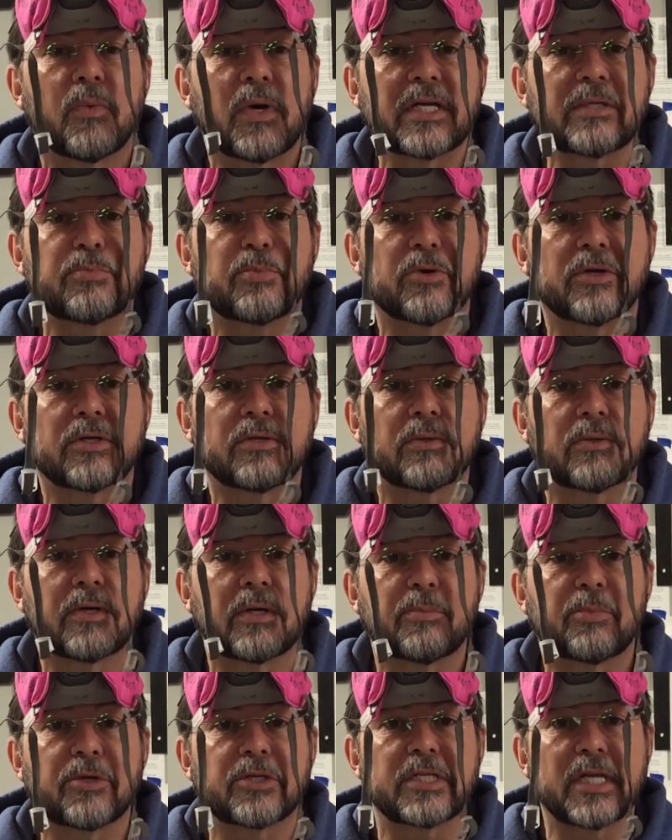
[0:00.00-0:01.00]

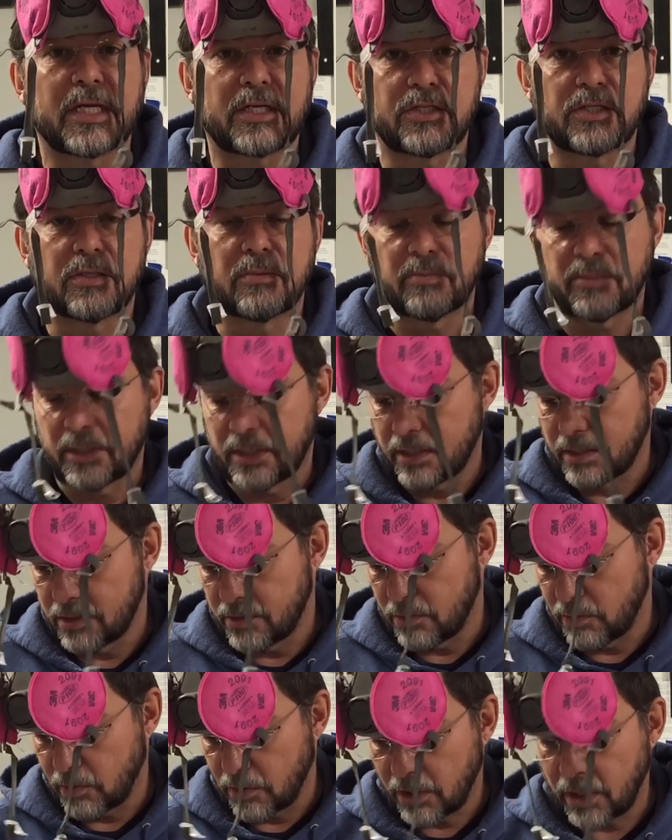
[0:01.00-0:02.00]
respiratory protection
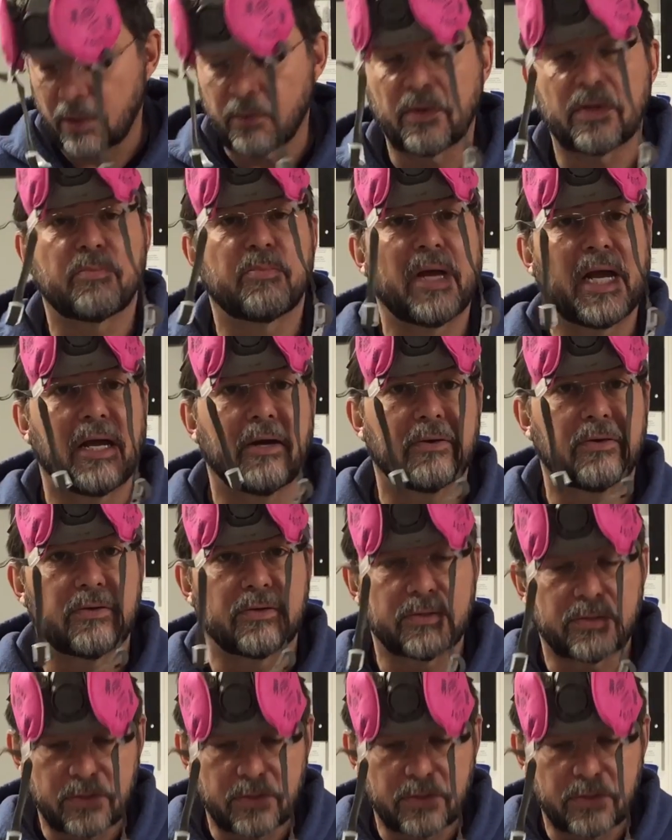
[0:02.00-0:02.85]
because you're working with powder.